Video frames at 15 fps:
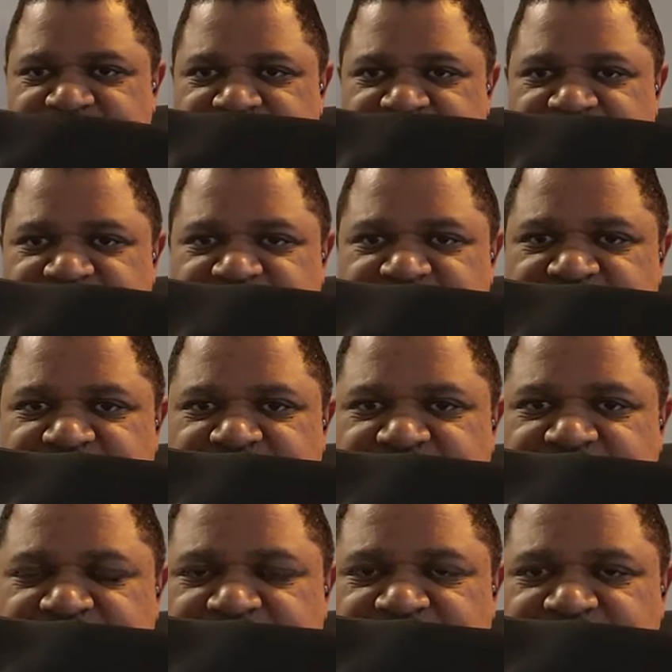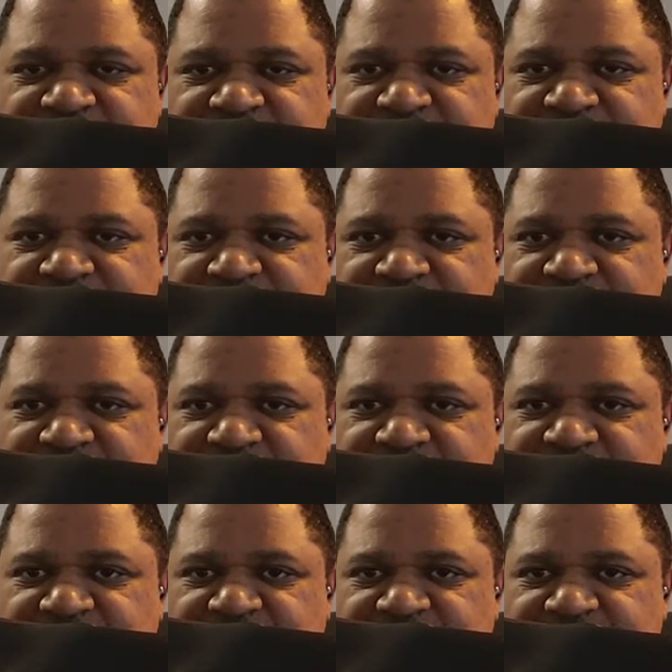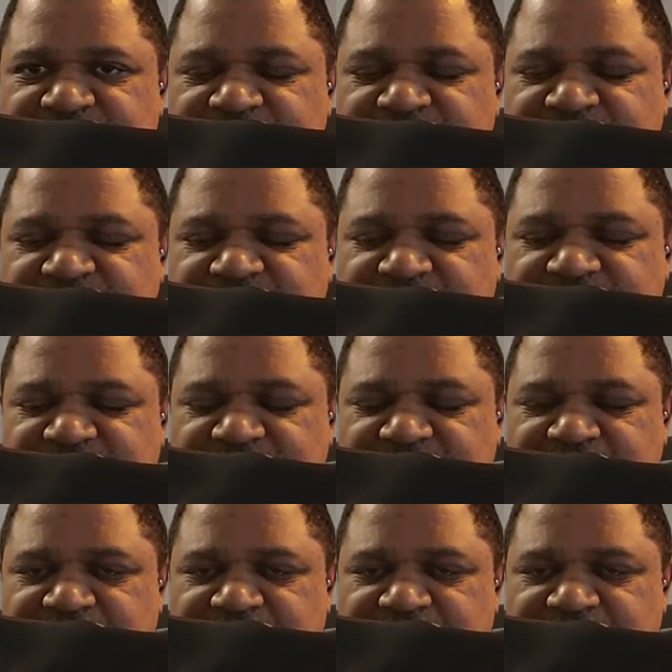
Nobody speaks.